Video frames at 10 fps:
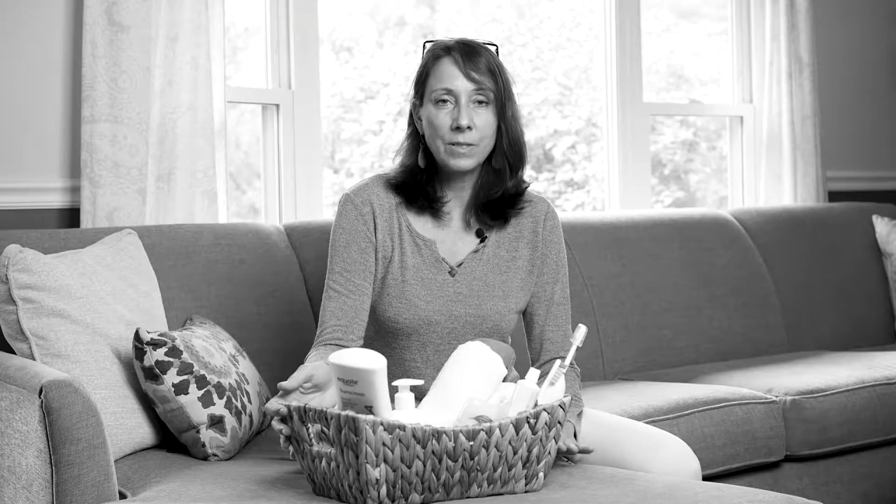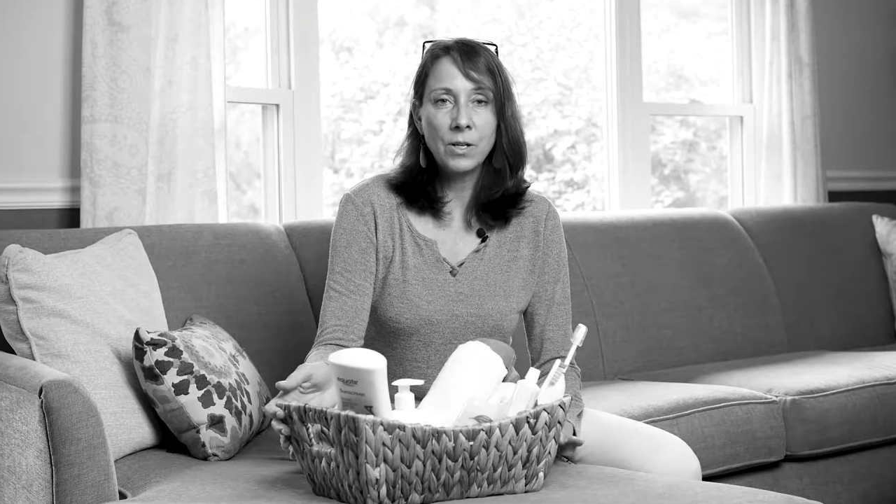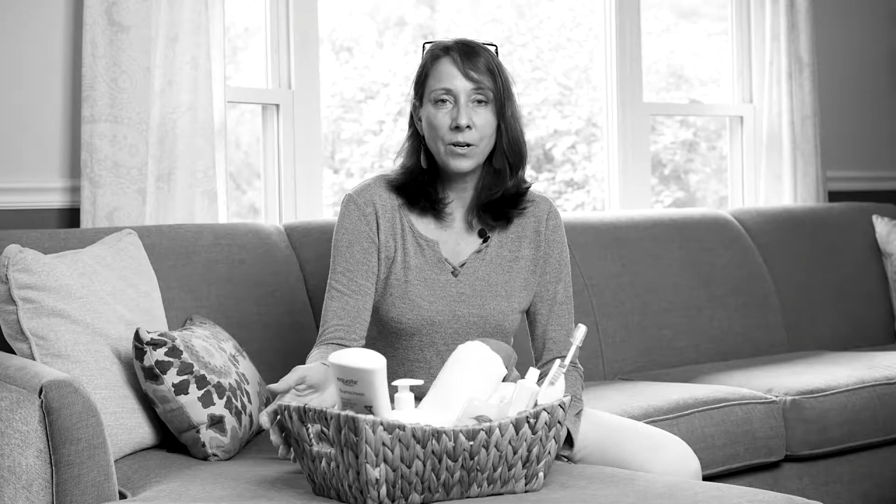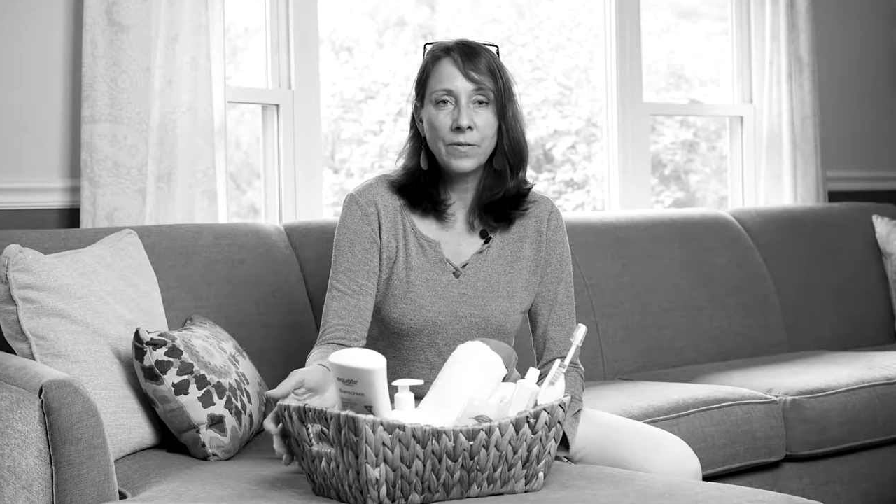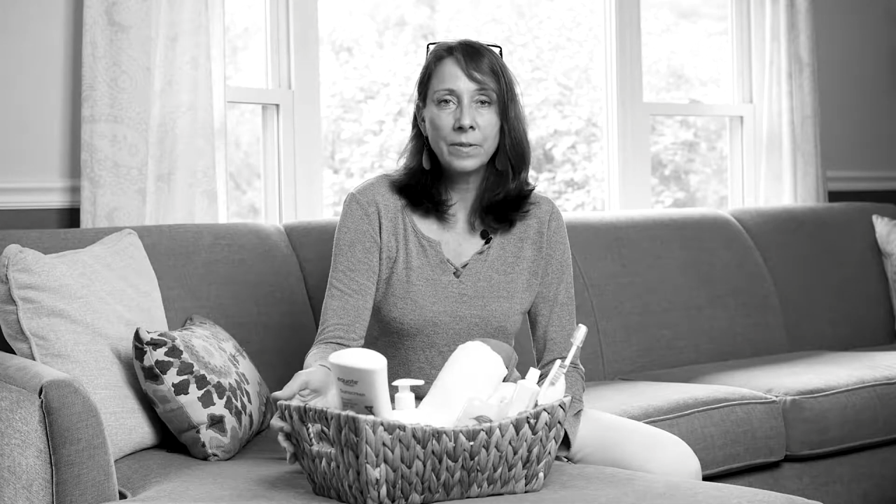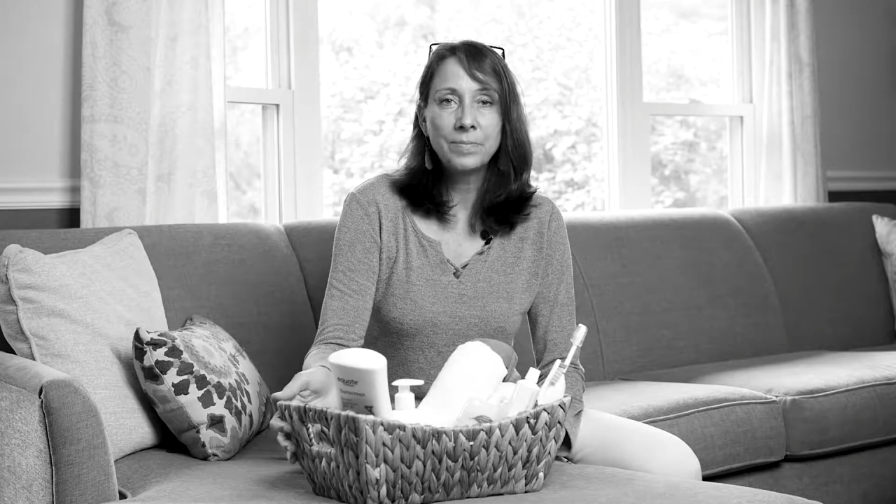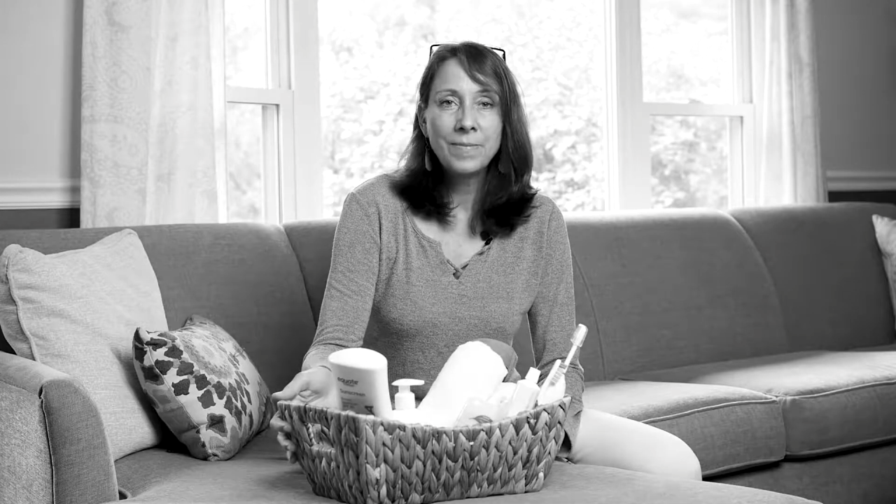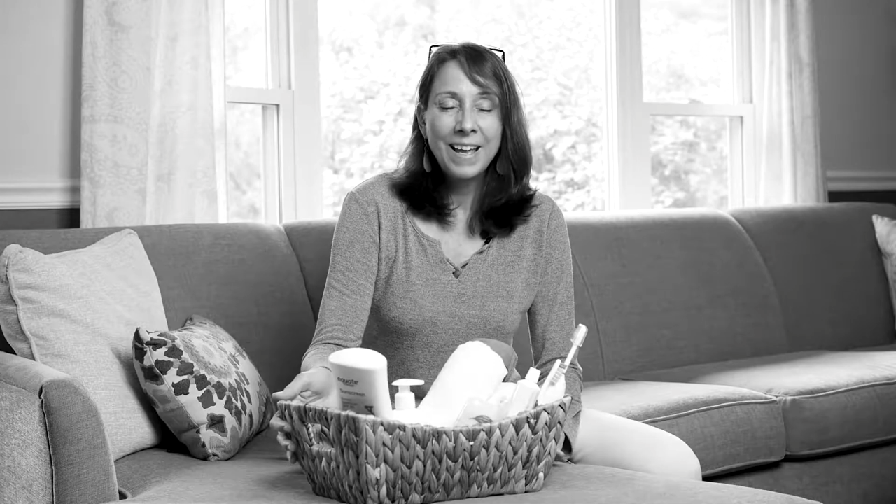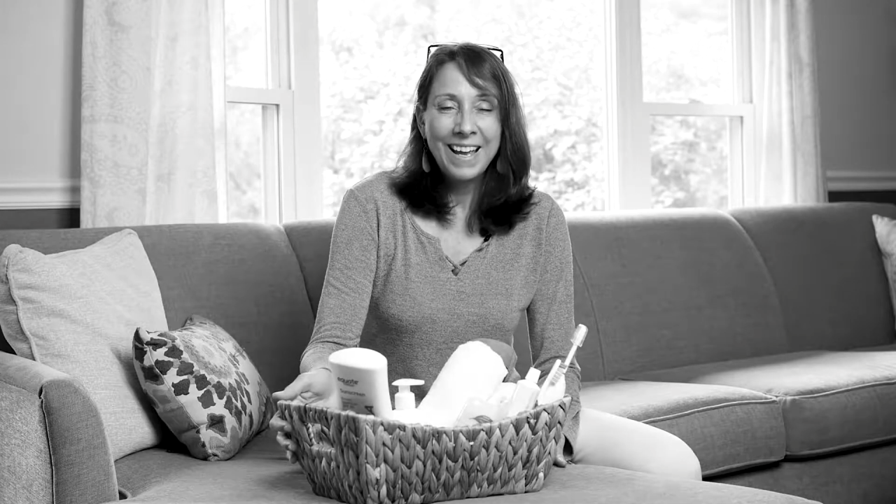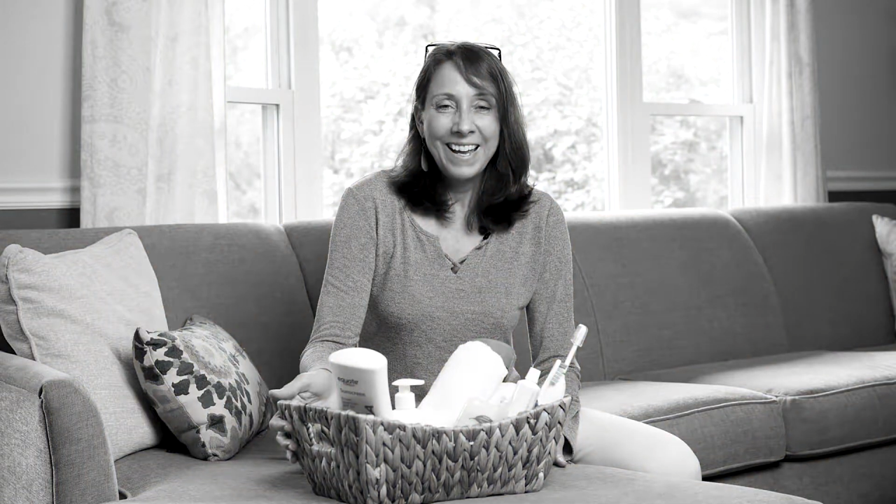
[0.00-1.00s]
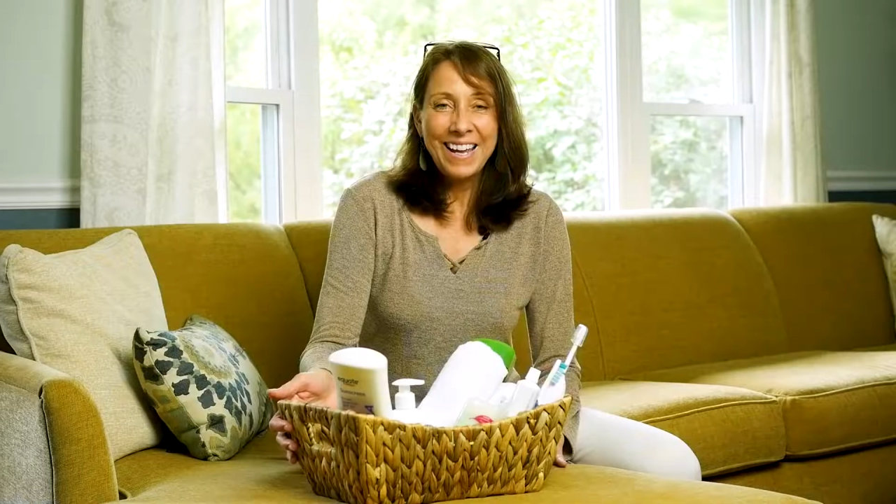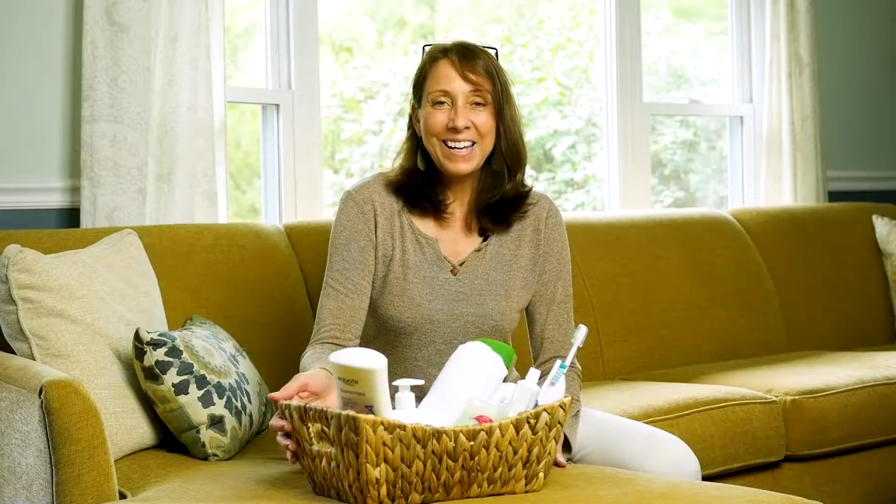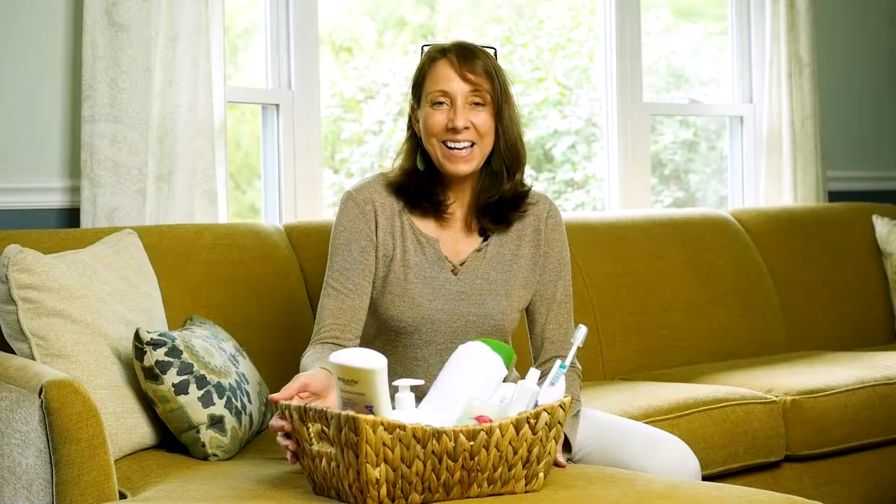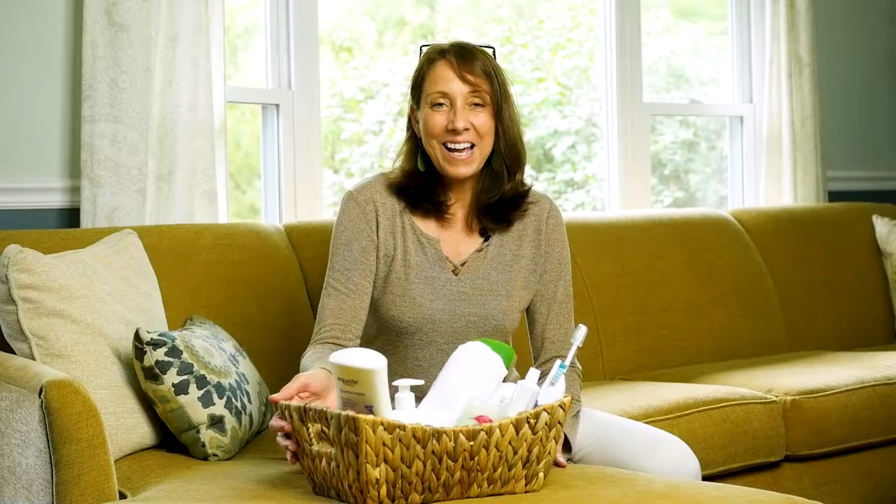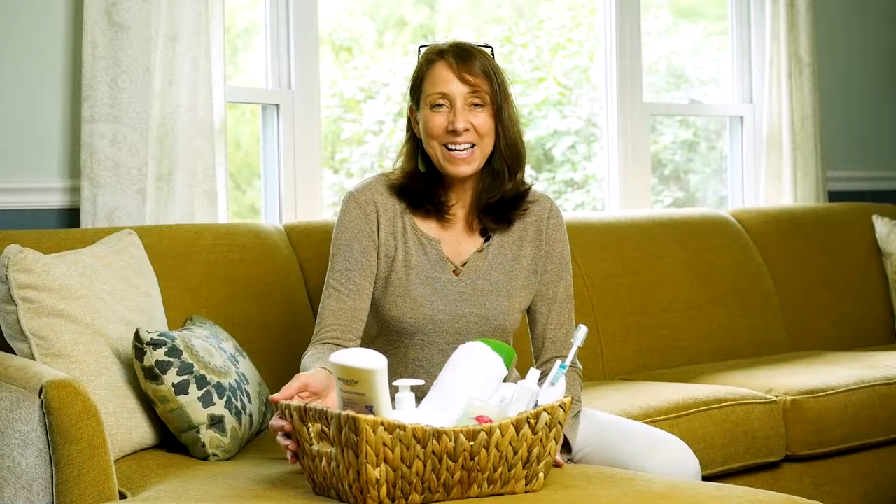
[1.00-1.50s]
start over.
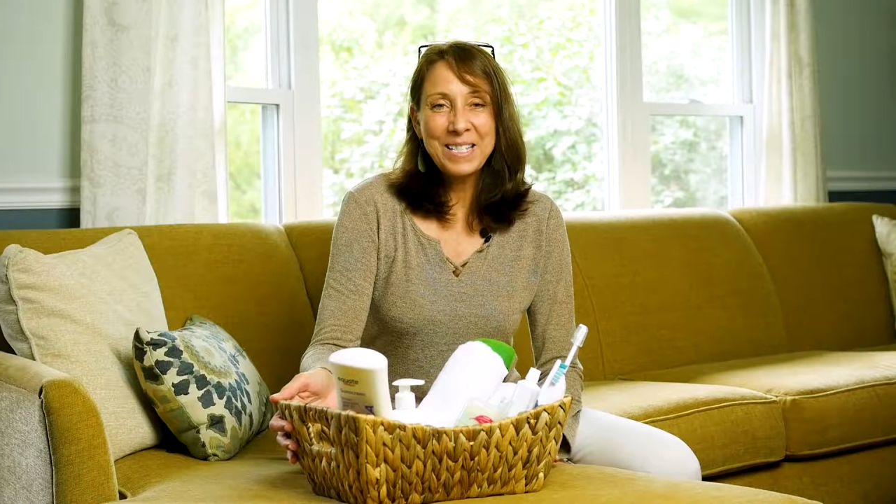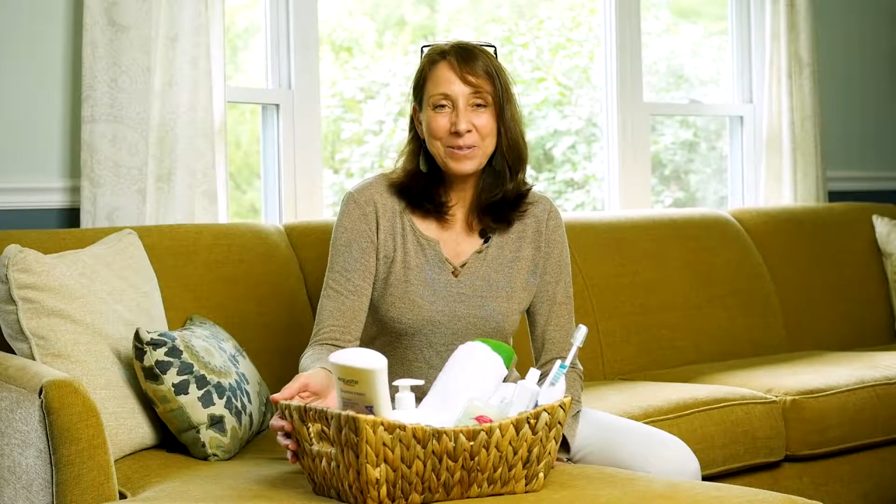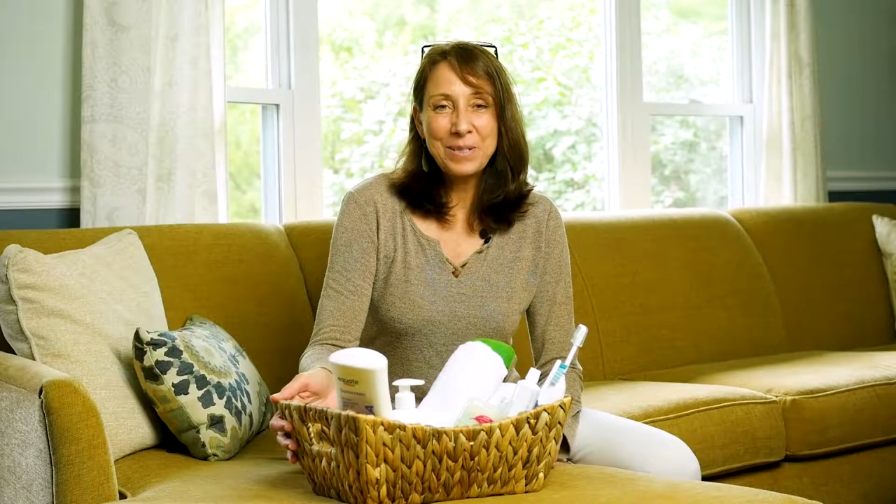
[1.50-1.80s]
Hey guys,